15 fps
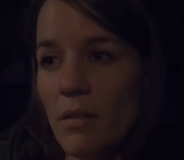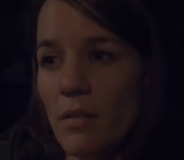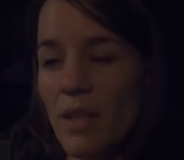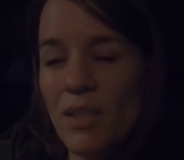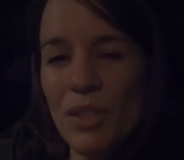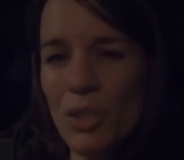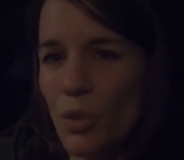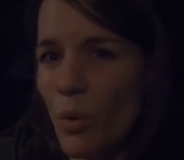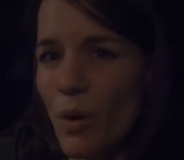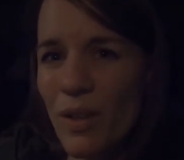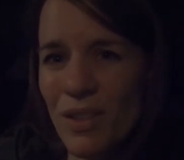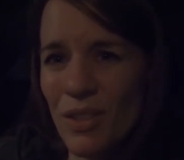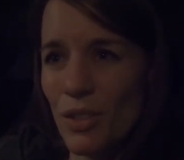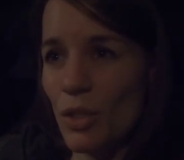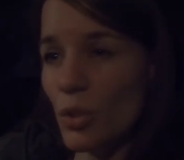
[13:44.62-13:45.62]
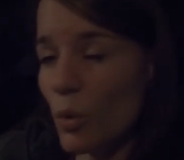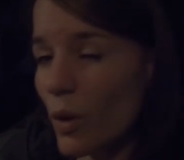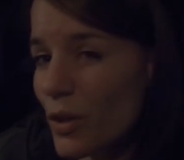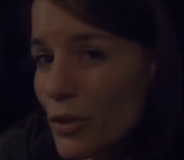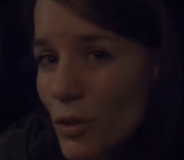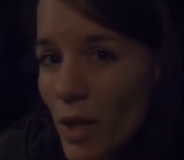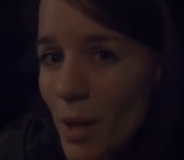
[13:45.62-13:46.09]
then stories.
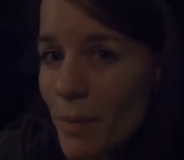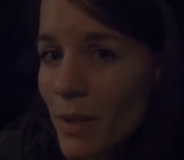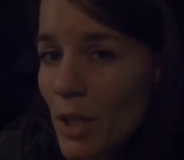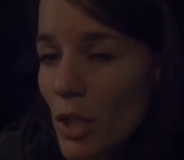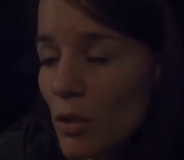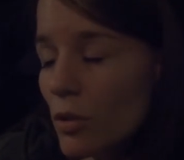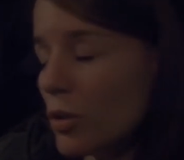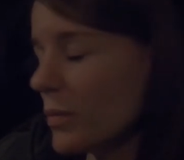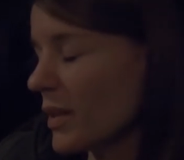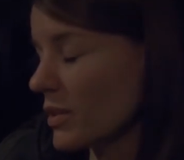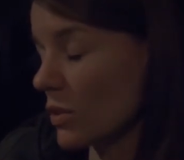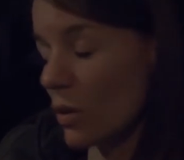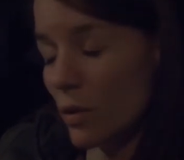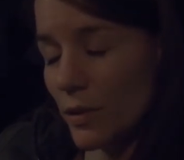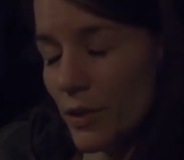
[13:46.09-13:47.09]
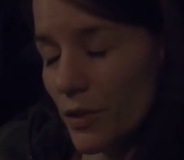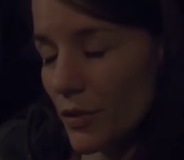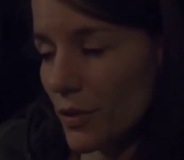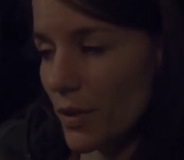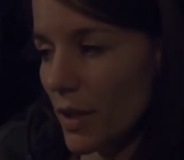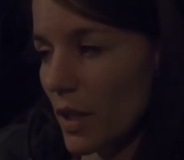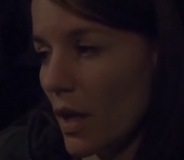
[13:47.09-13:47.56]
Stories are coming to YouTube. That's a whole nother
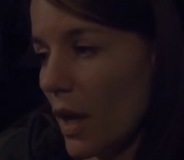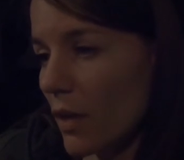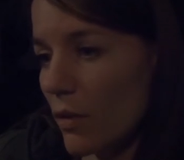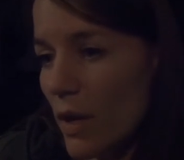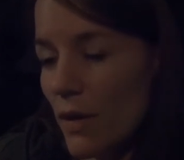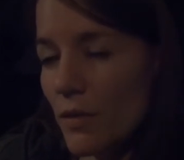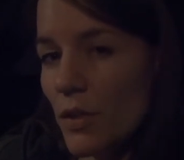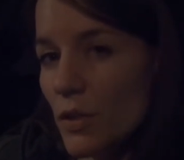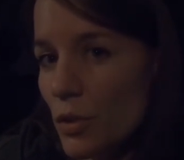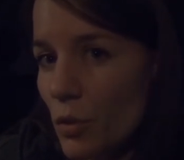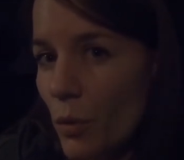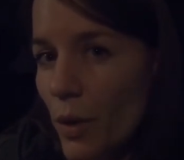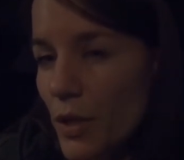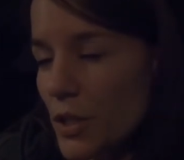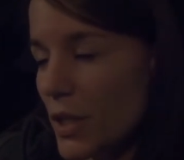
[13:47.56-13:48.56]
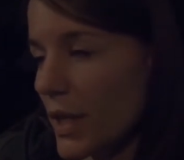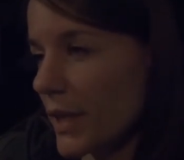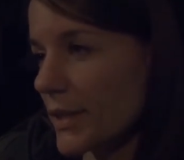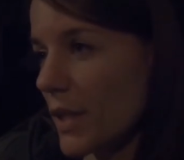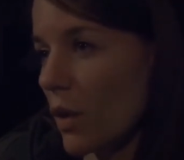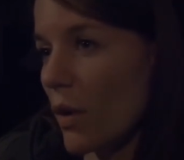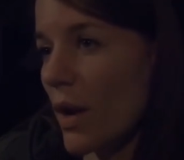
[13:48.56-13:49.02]
thing. I don't have the stories yet
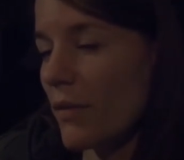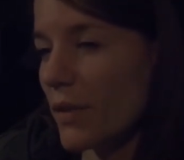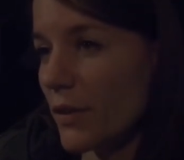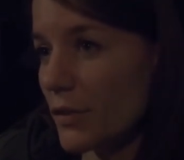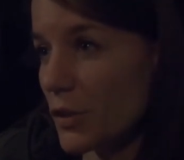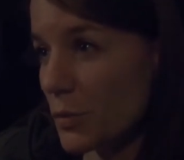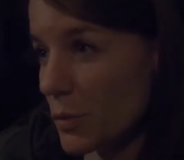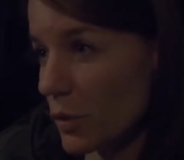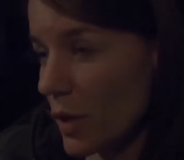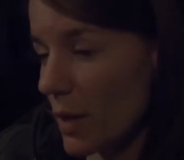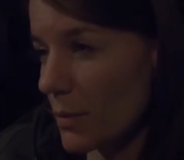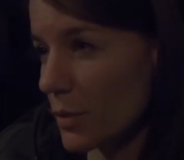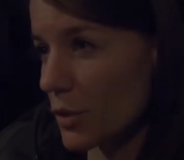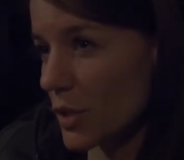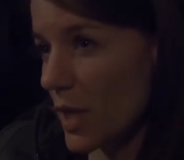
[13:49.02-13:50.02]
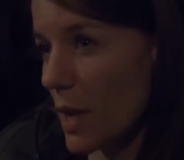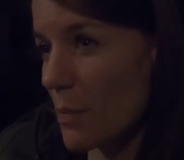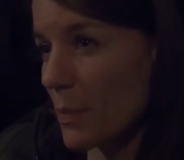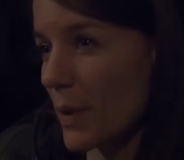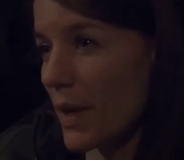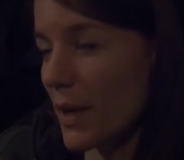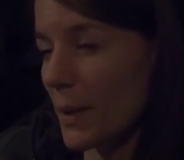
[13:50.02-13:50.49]
because I don't have enough subscribers yet,
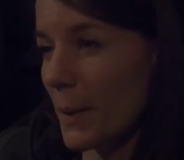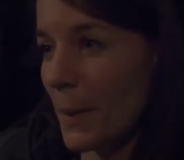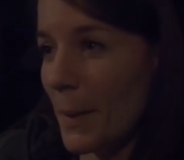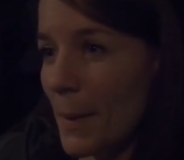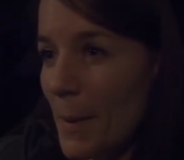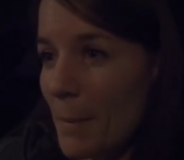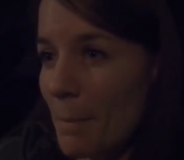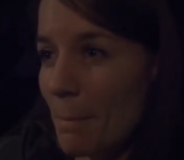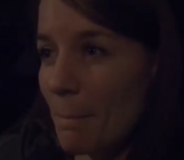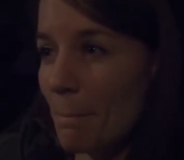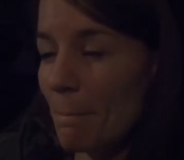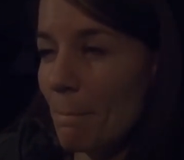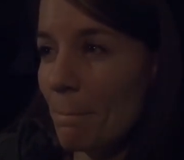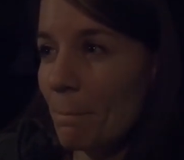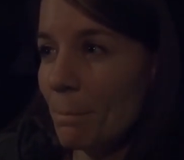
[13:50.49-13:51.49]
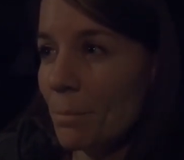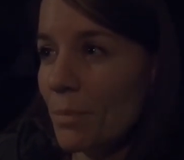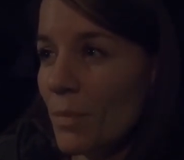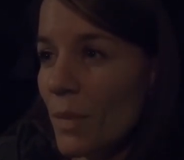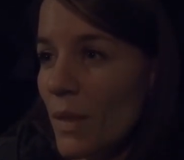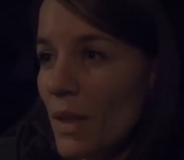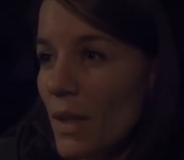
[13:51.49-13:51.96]
but um,
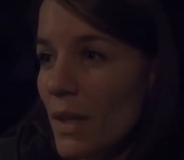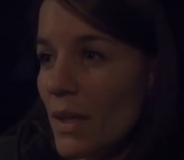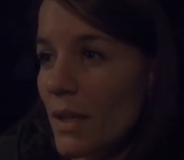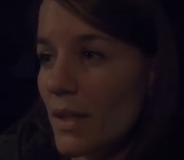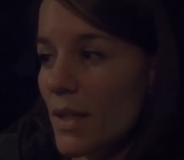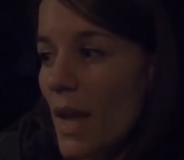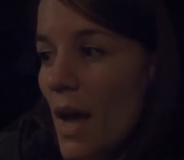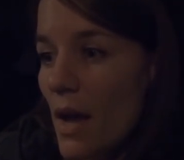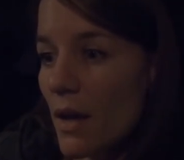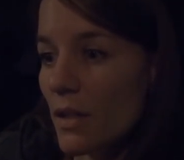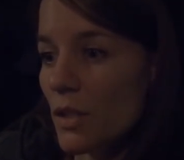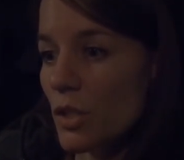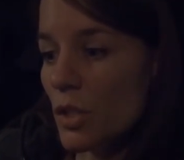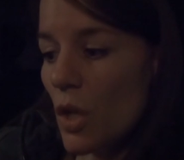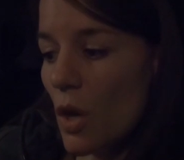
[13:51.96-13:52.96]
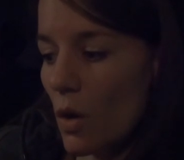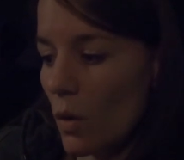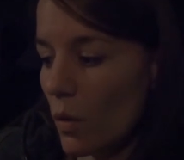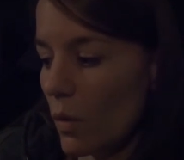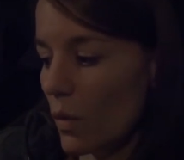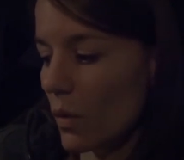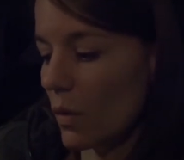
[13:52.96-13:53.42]
yeah. So,